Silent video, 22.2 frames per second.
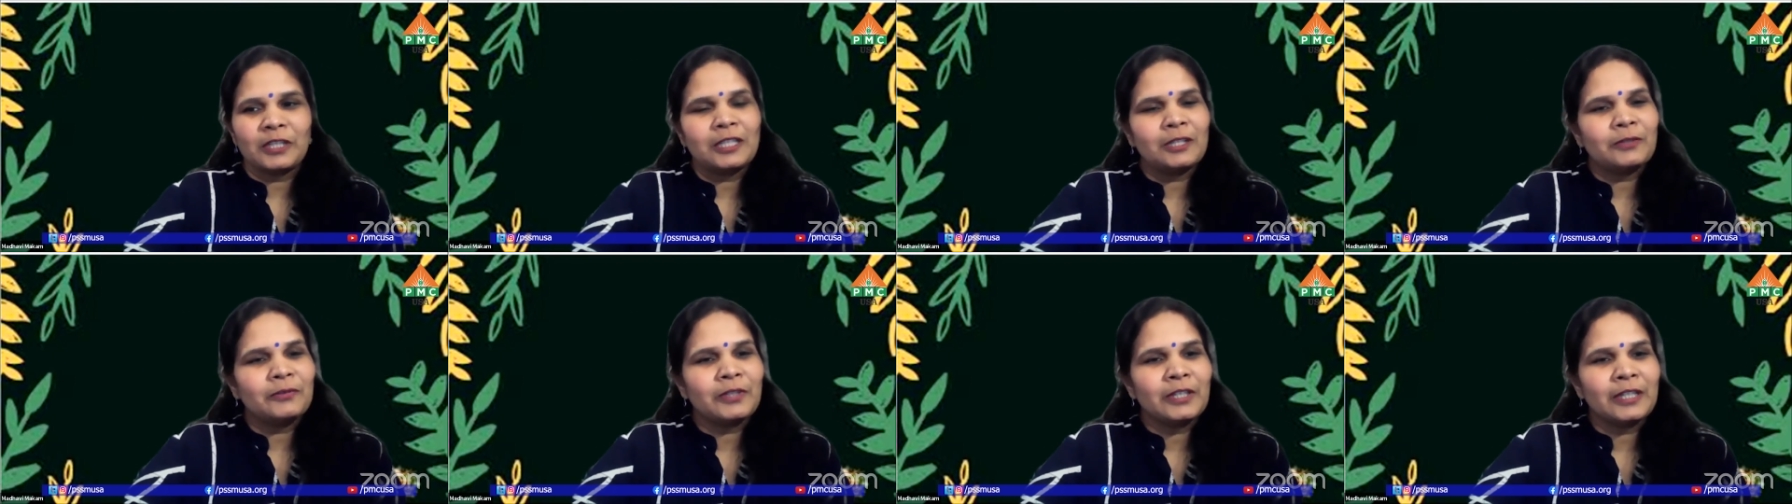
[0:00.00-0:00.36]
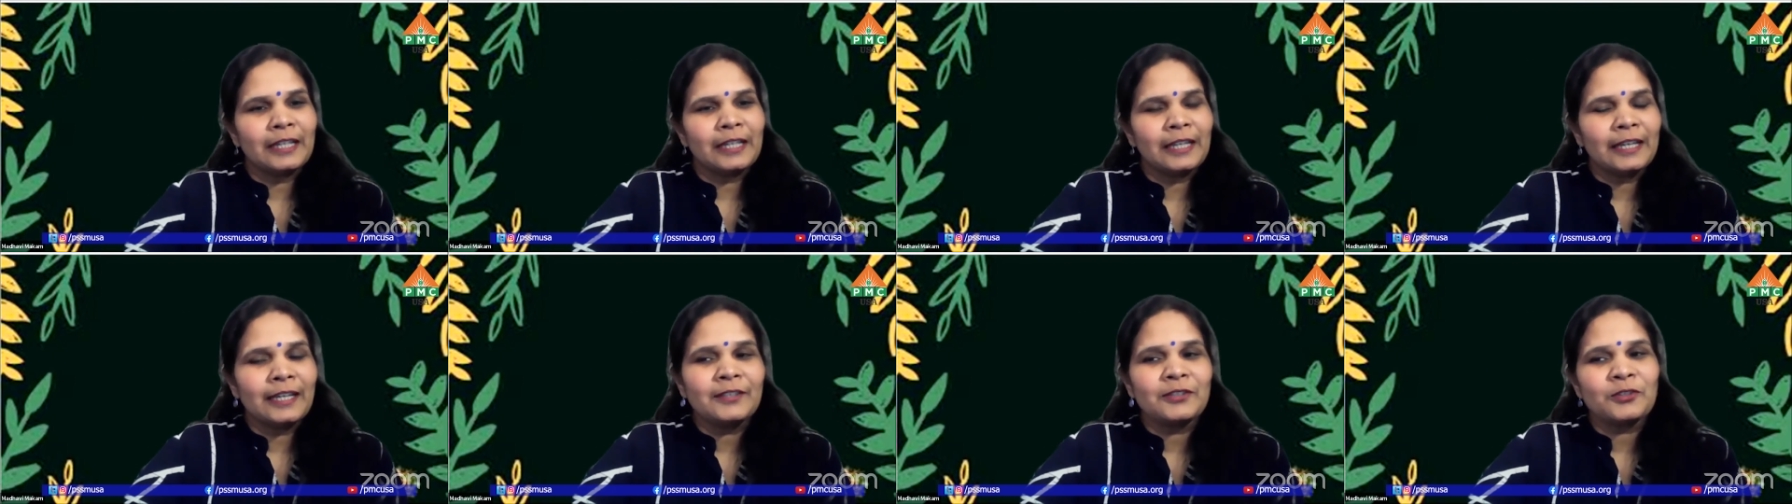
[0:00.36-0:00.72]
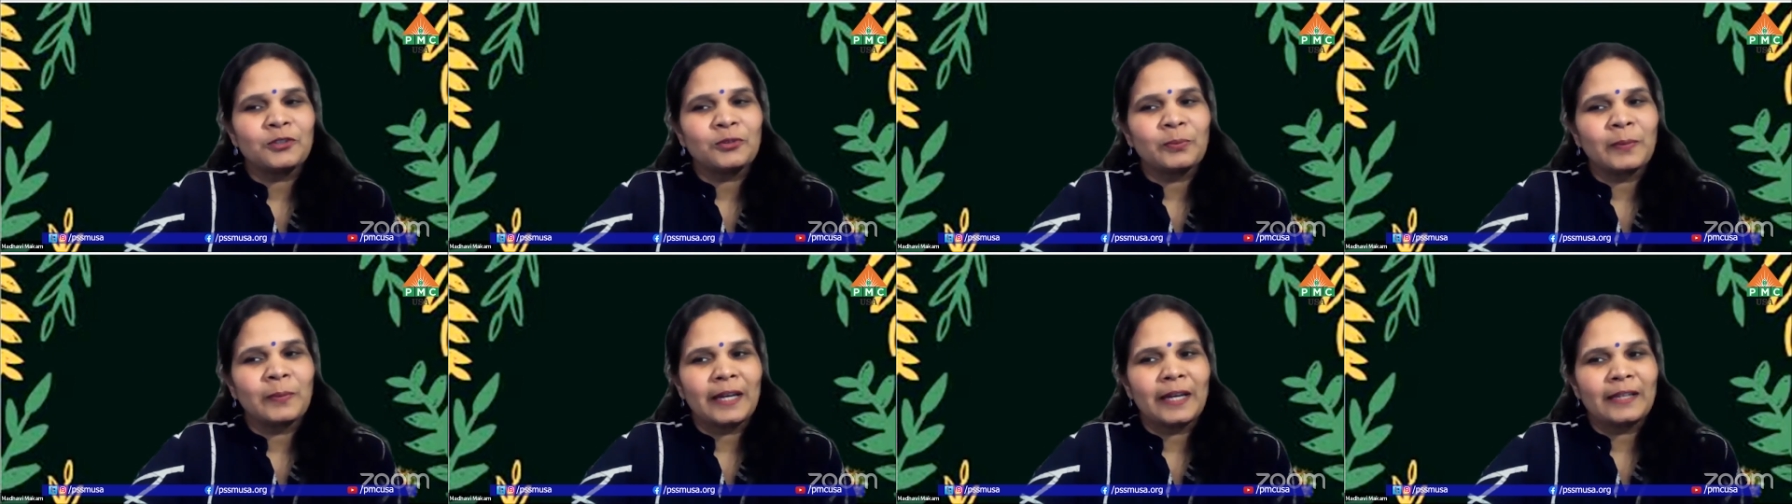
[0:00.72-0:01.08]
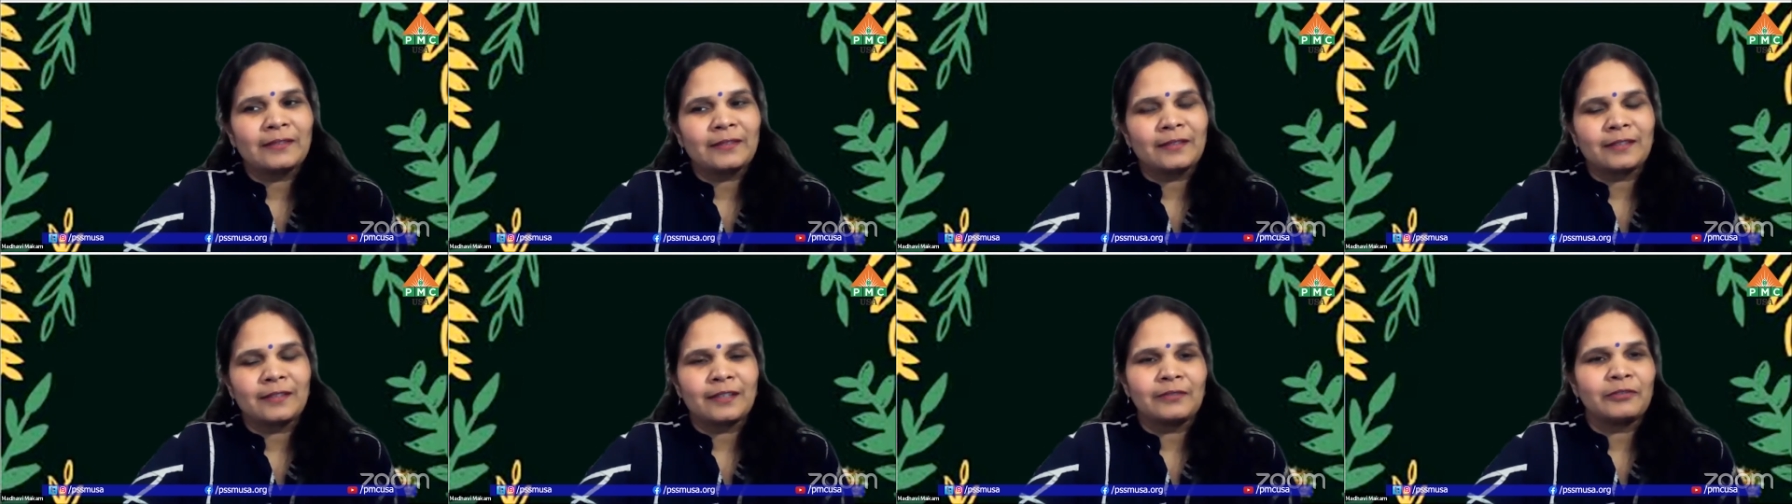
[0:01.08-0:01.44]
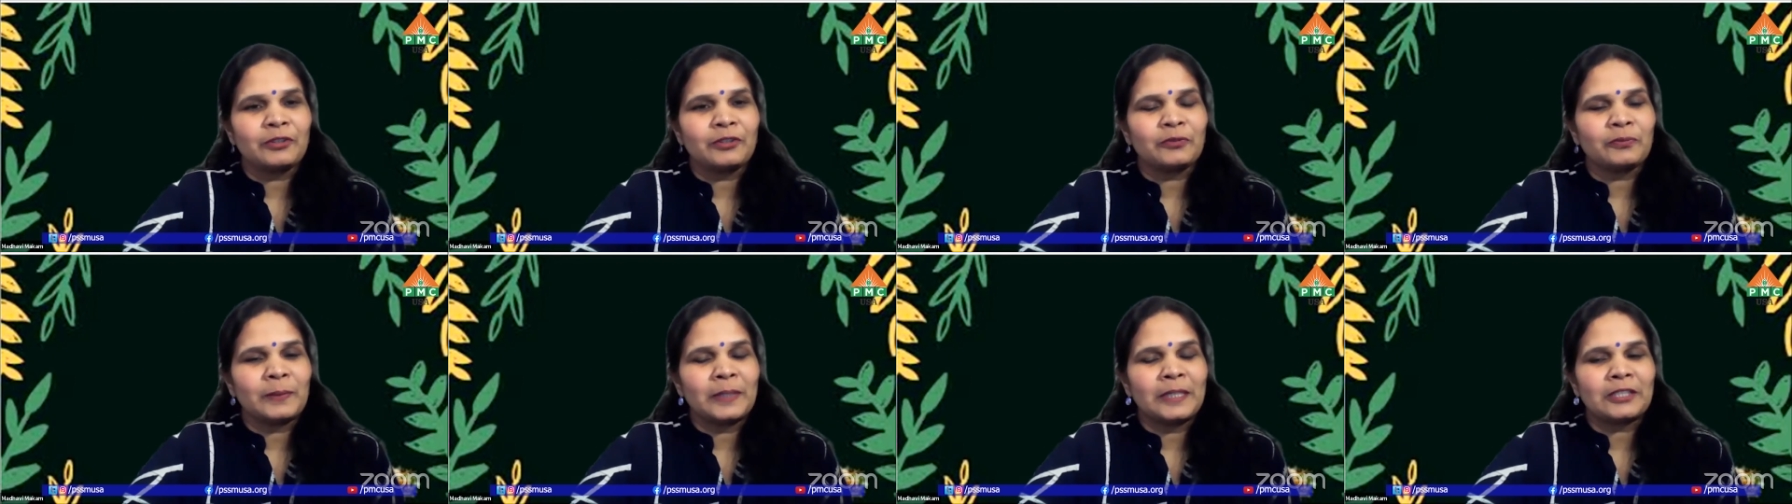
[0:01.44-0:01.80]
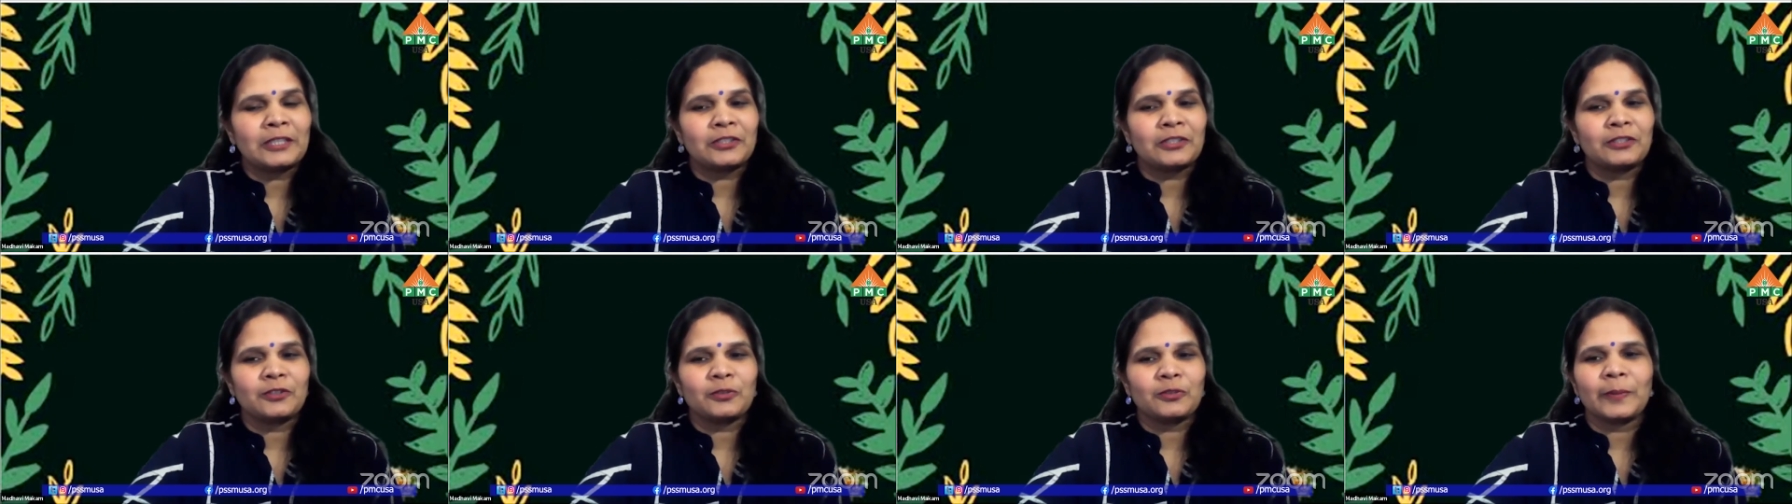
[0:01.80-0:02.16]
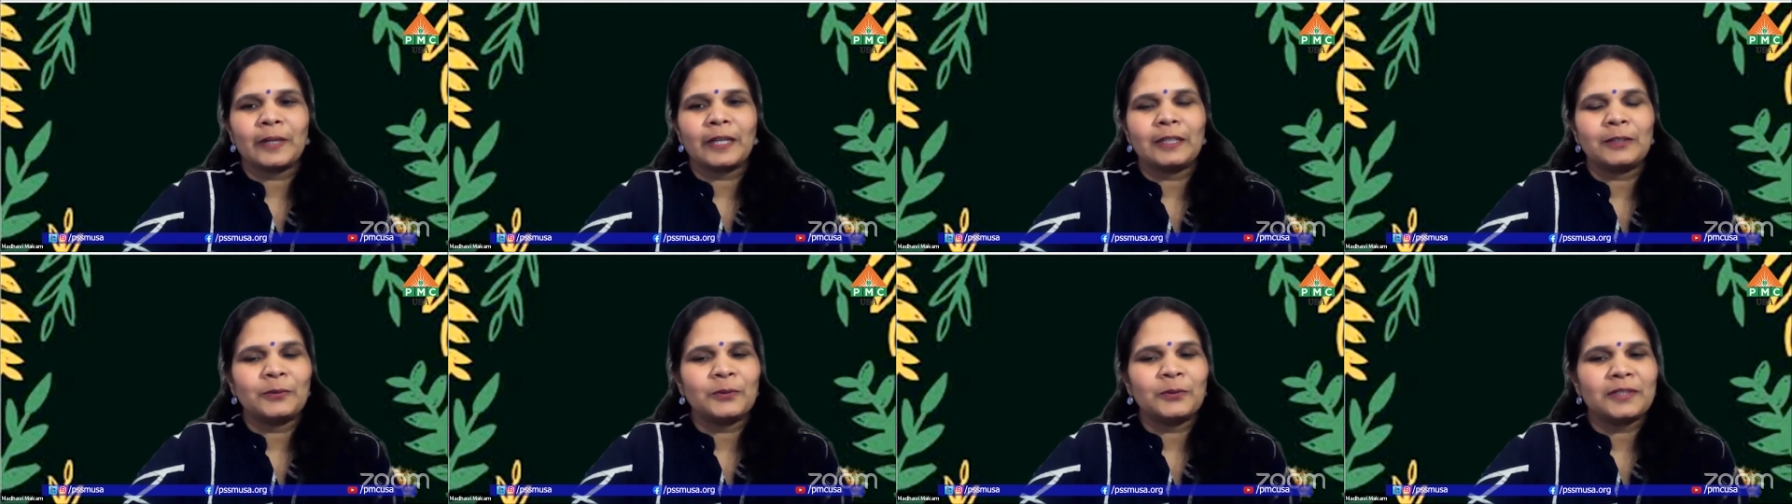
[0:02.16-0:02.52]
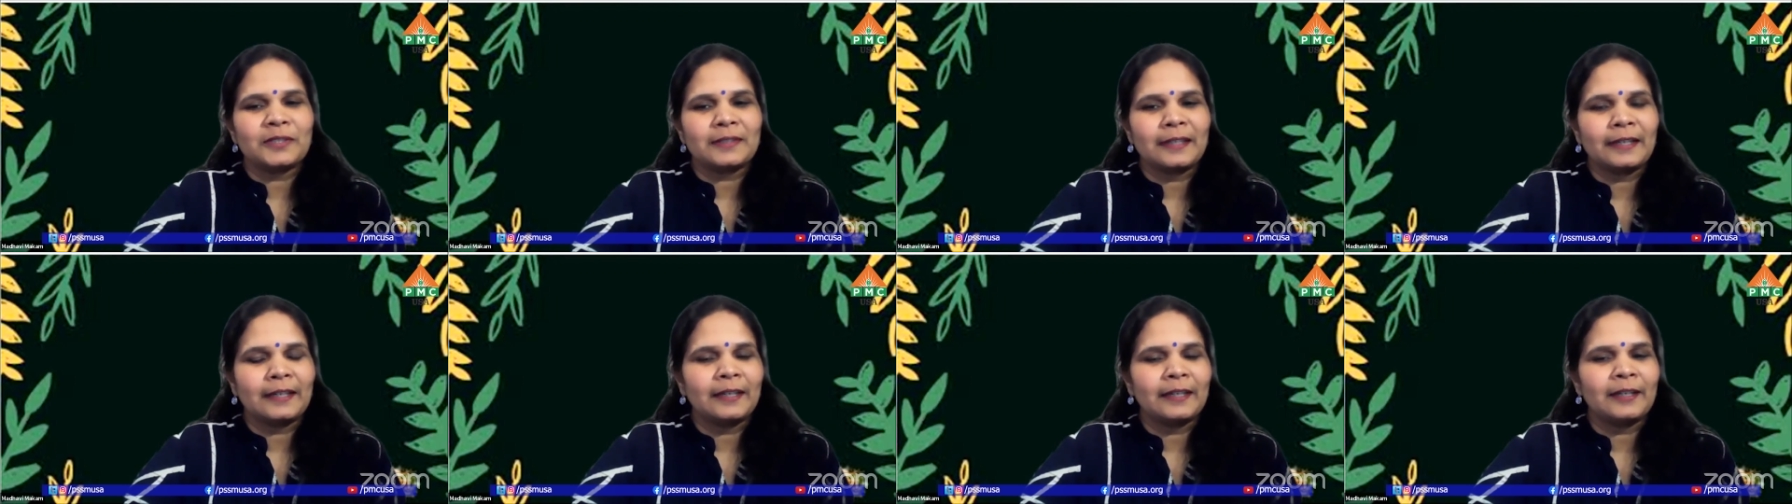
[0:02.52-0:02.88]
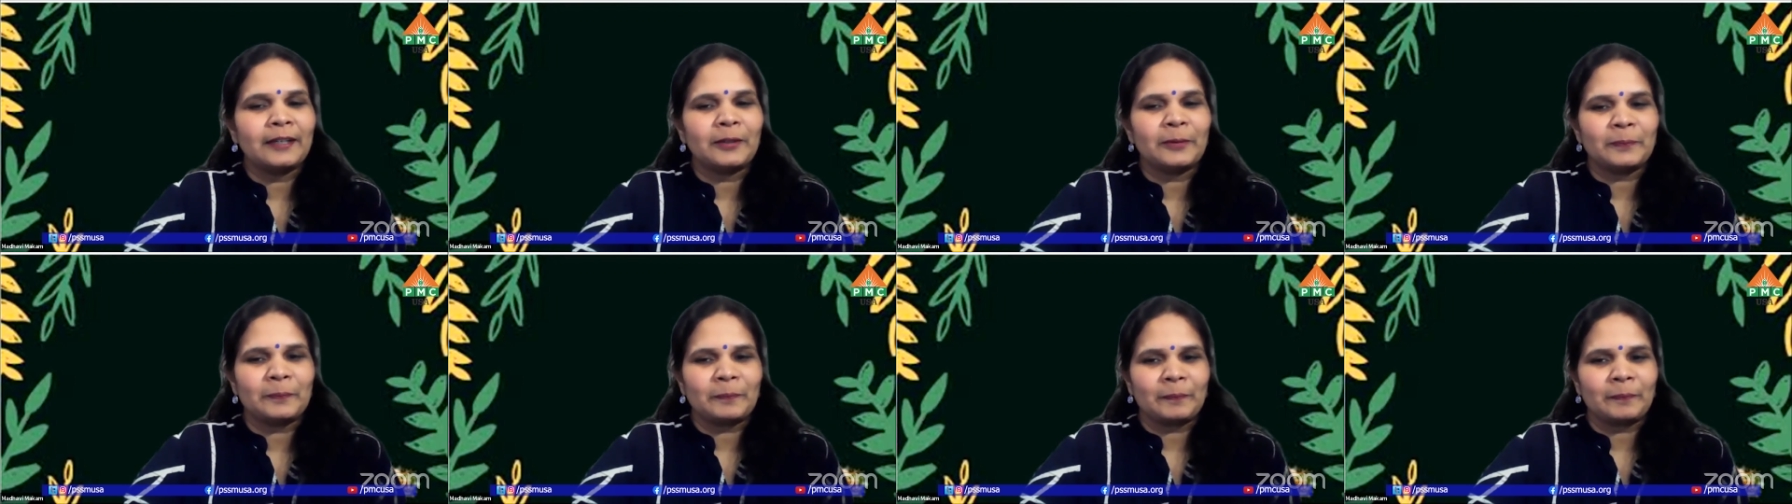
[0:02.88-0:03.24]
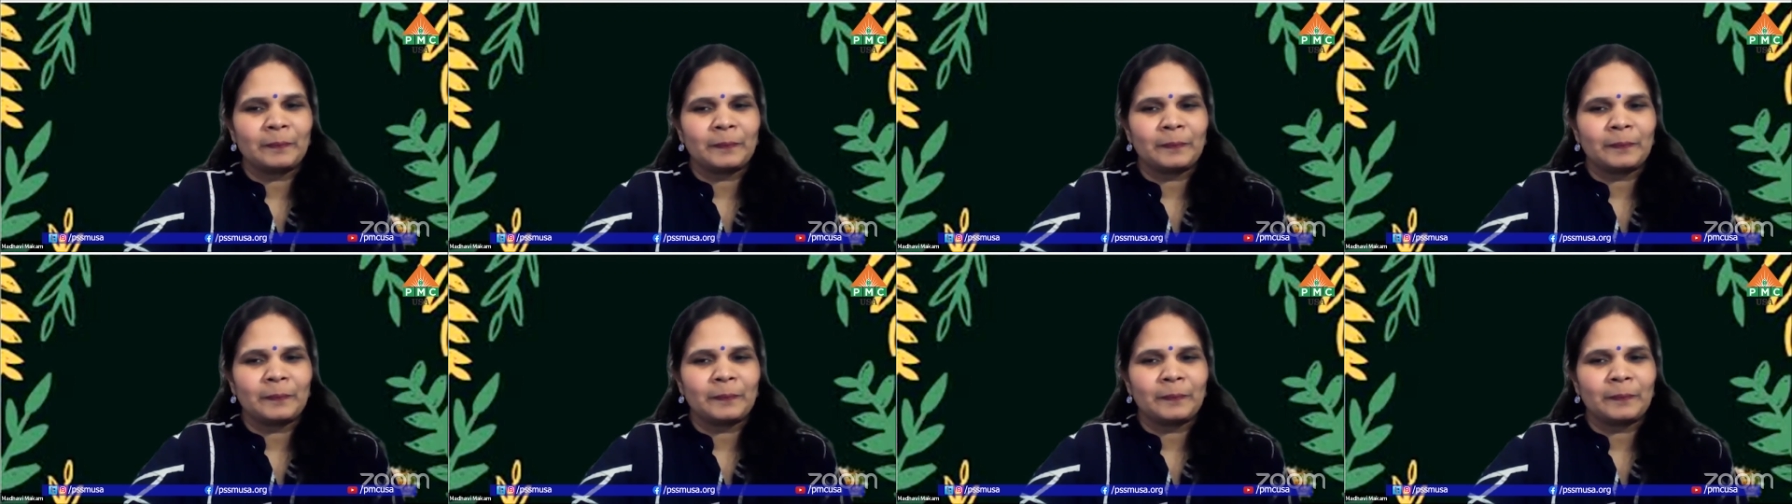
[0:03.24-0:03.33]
21 Days to Master Affirmations by Louise Hay.